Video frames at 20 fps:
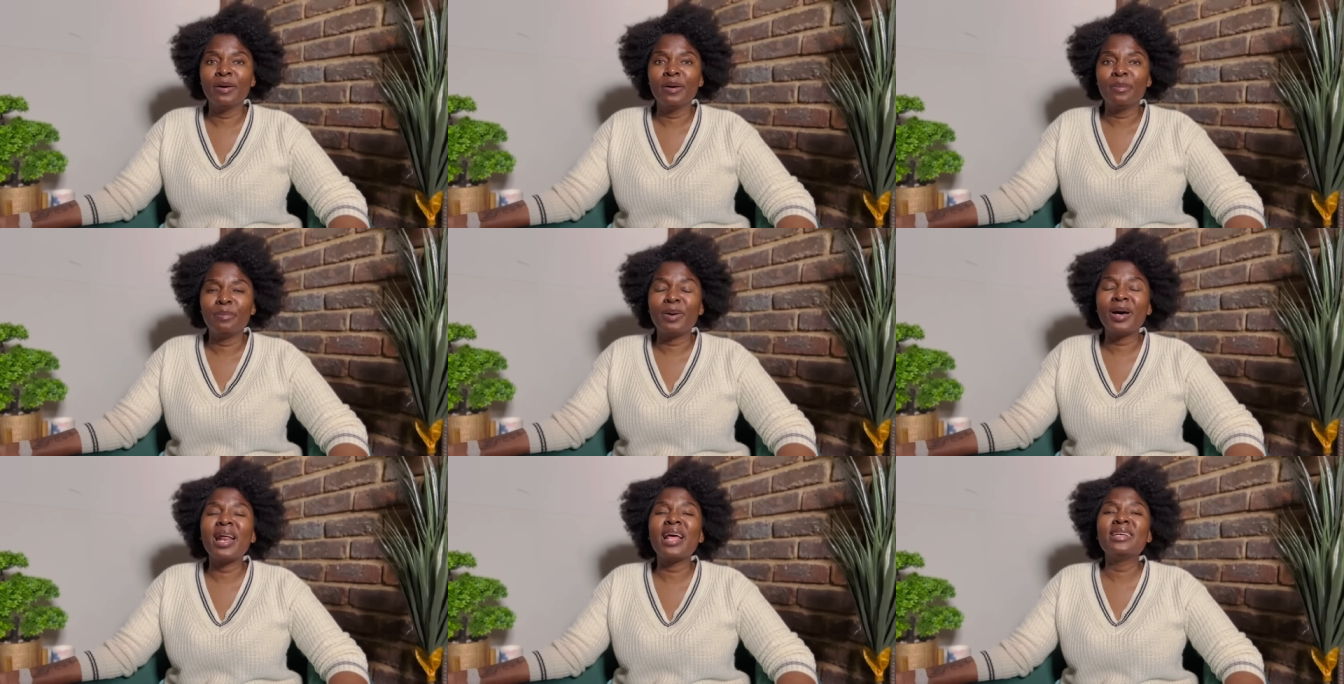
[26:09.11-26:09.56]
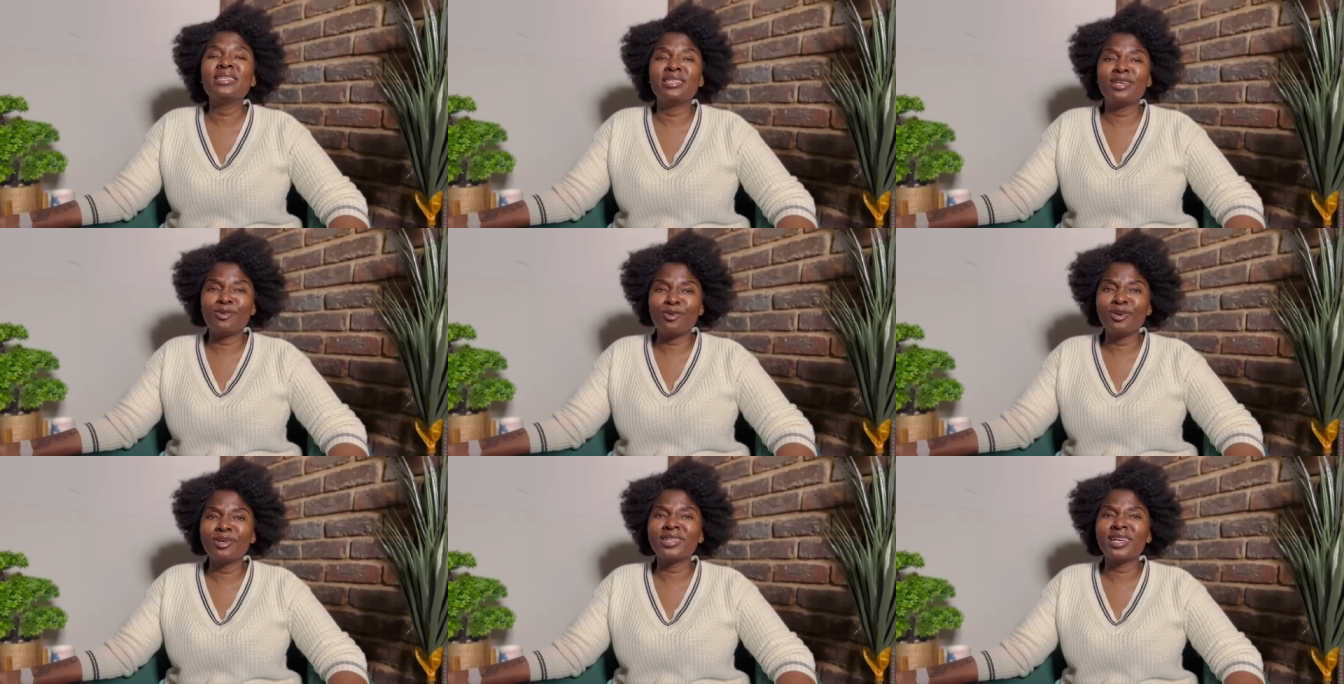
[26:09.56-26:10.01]
but I say
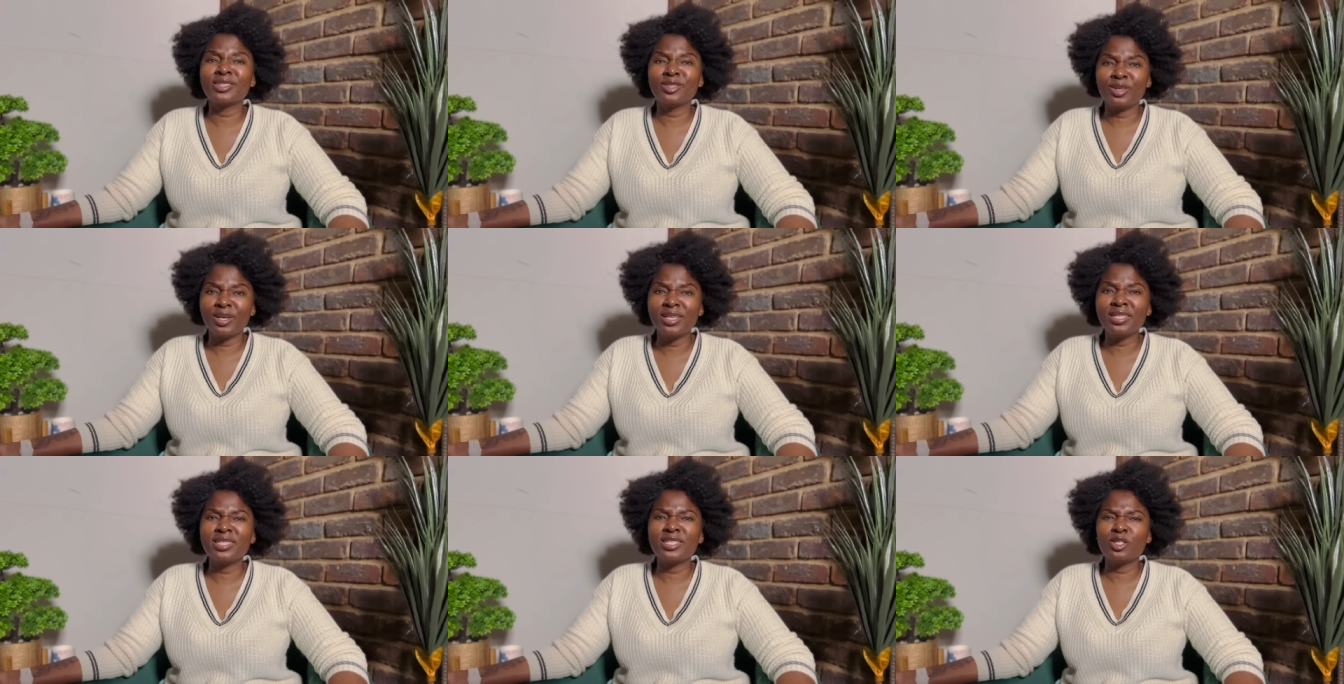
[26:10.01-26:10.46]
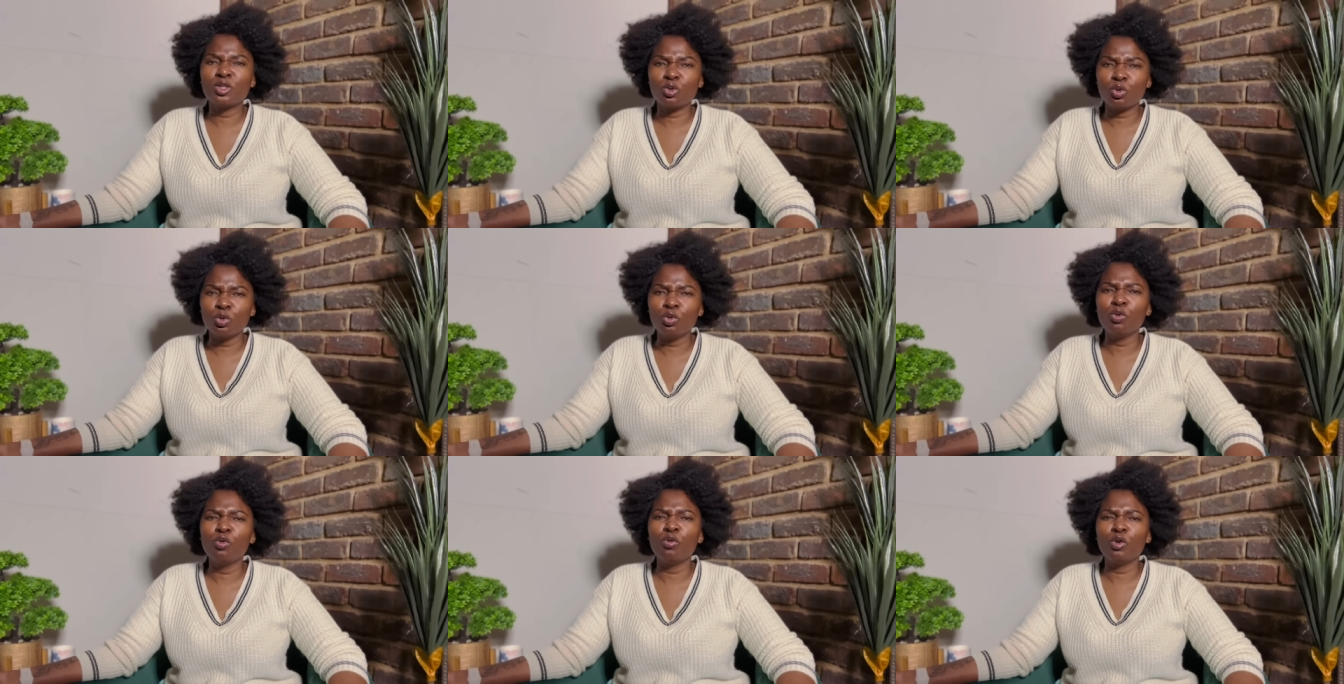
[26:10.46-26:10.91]
congratulations to
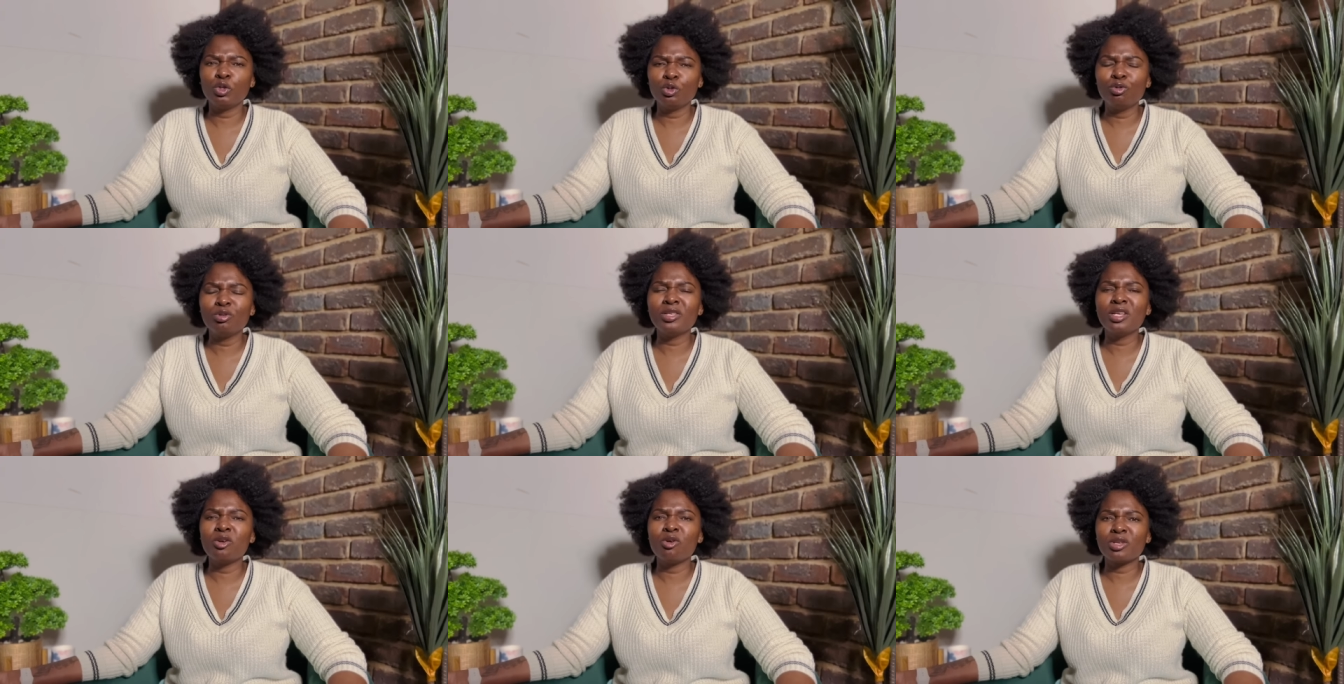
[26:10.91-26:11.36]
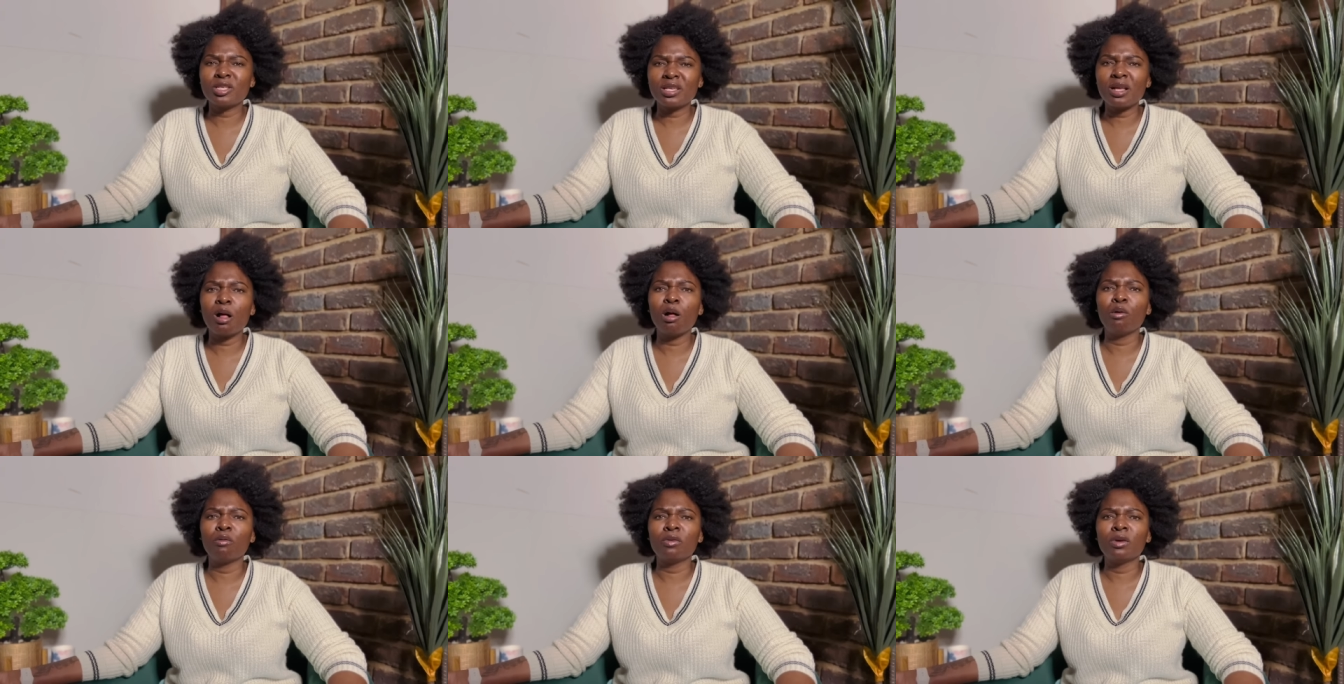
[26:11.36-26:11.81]
you for choosing
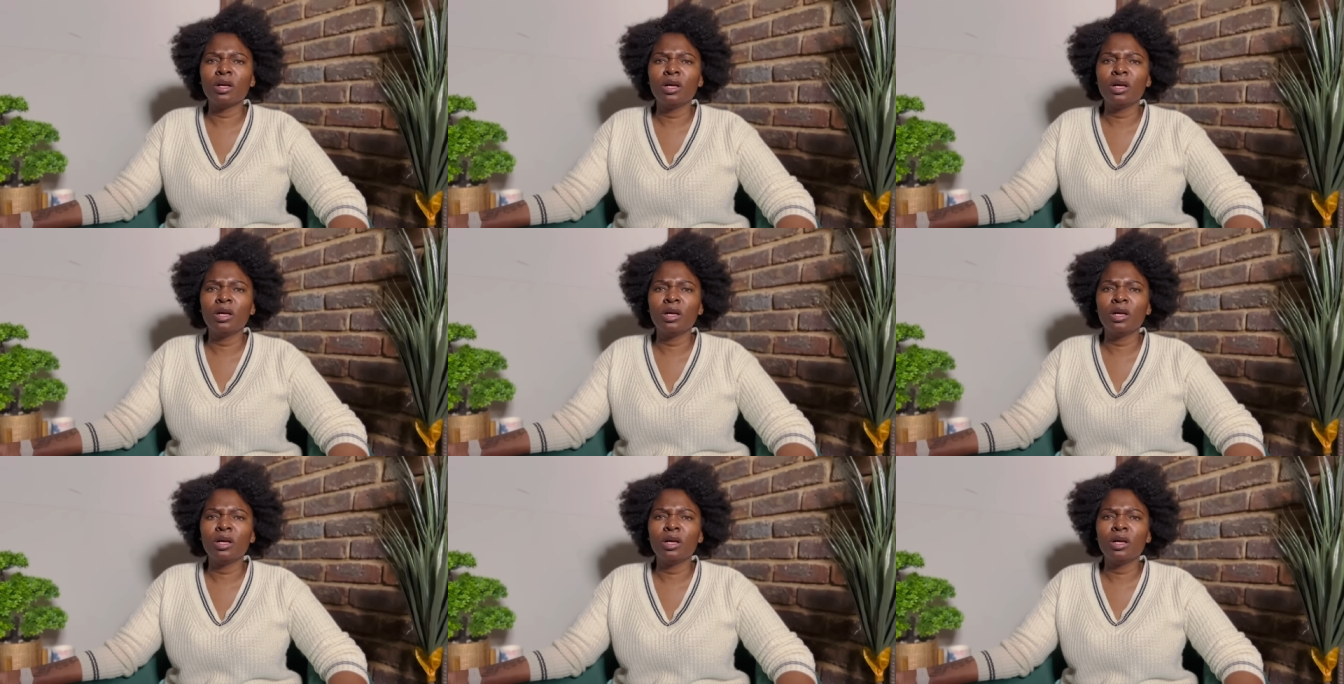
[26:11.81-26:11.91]
yourself